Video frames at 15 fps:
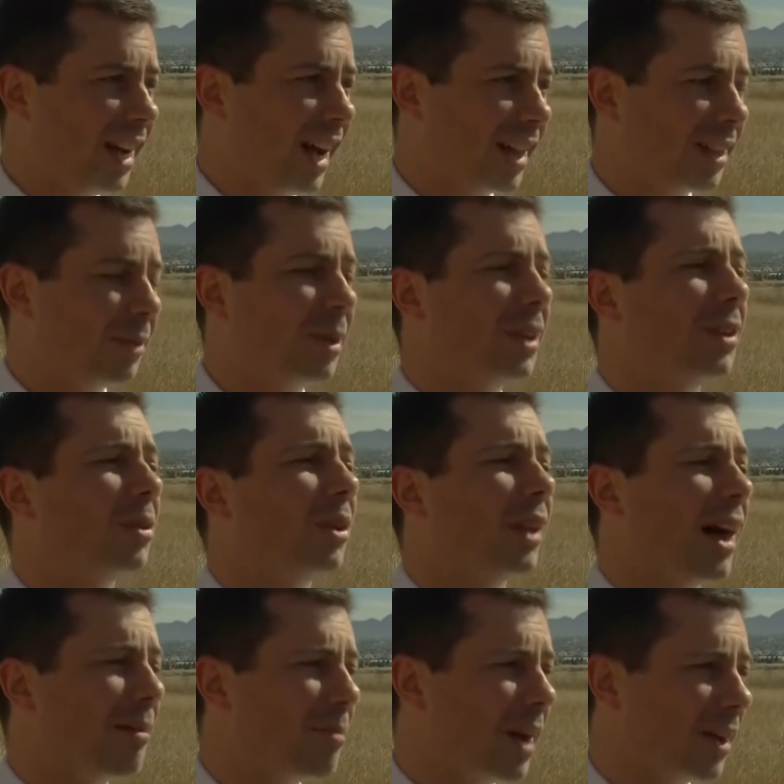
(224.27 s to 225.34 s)
I think we can do a
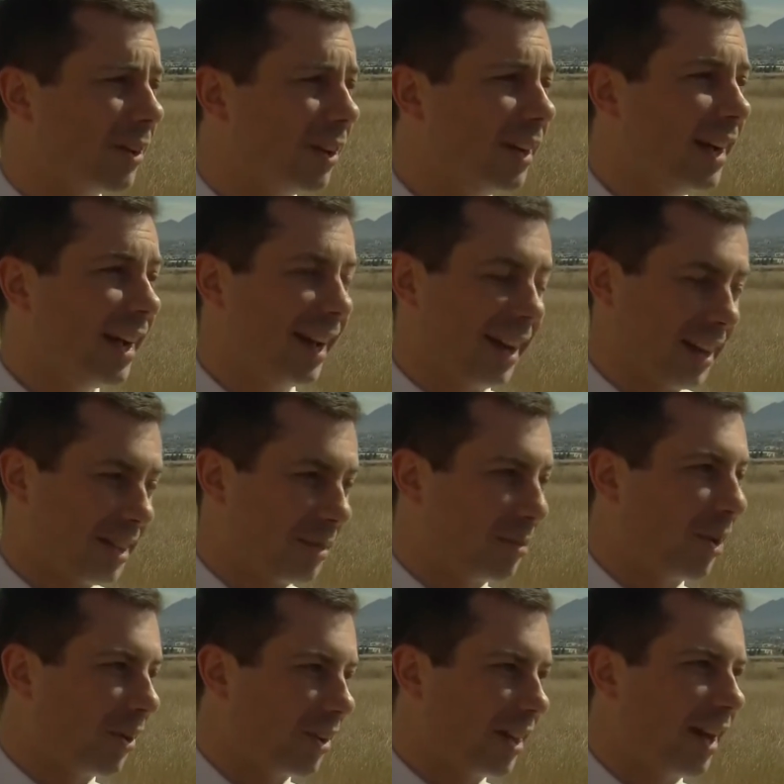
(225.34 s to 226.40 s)
lot better, and I think
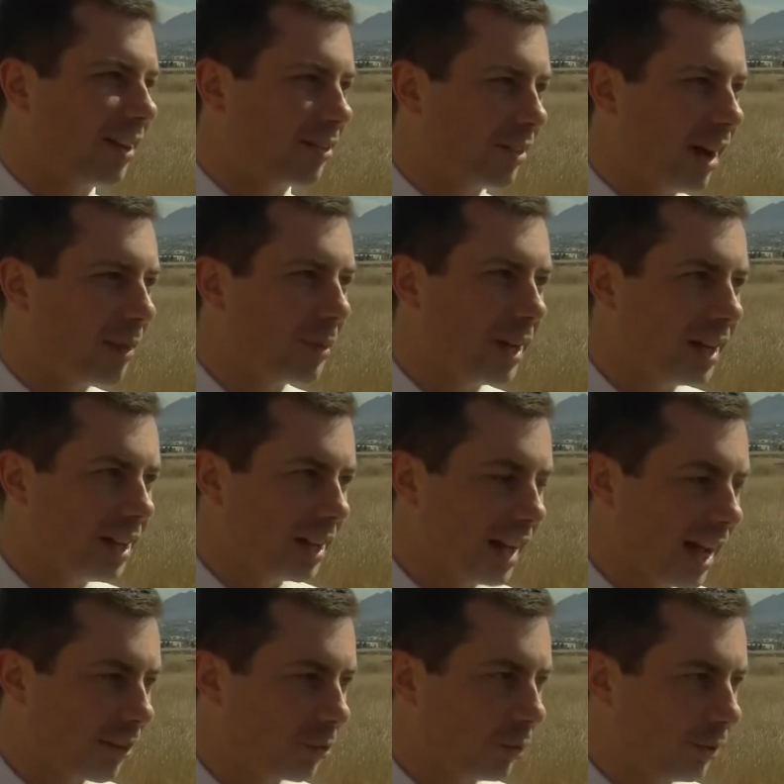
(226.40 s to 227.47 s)
part of that is nominating an
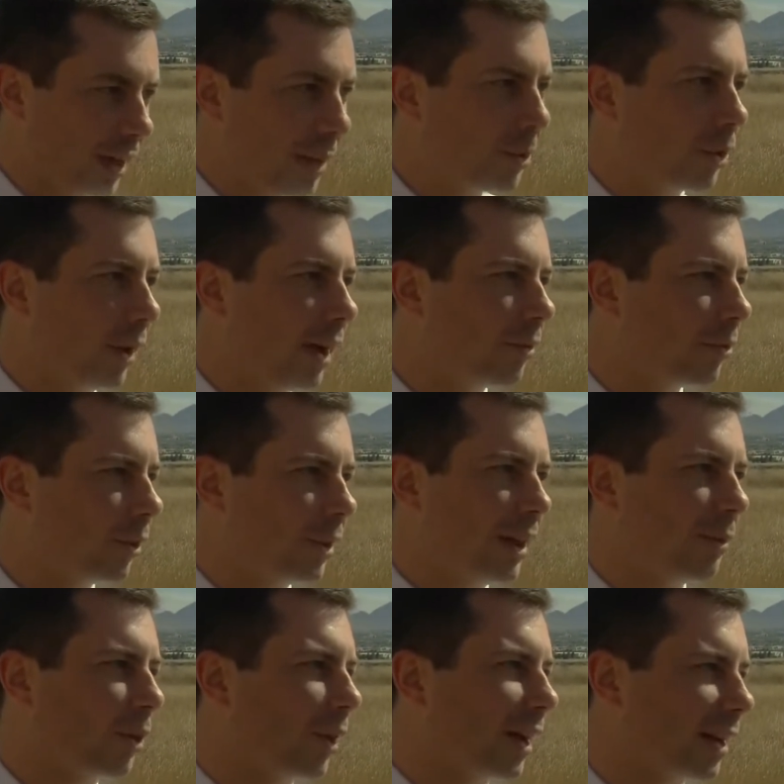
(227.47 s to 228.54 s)
actual Democrat for the
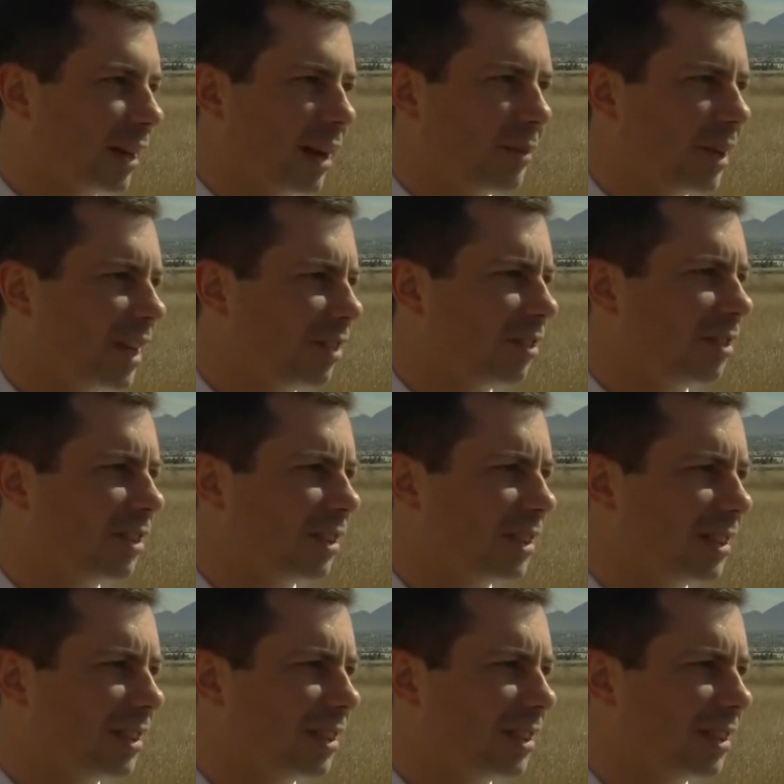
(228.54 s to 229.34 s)
Democratic nomination.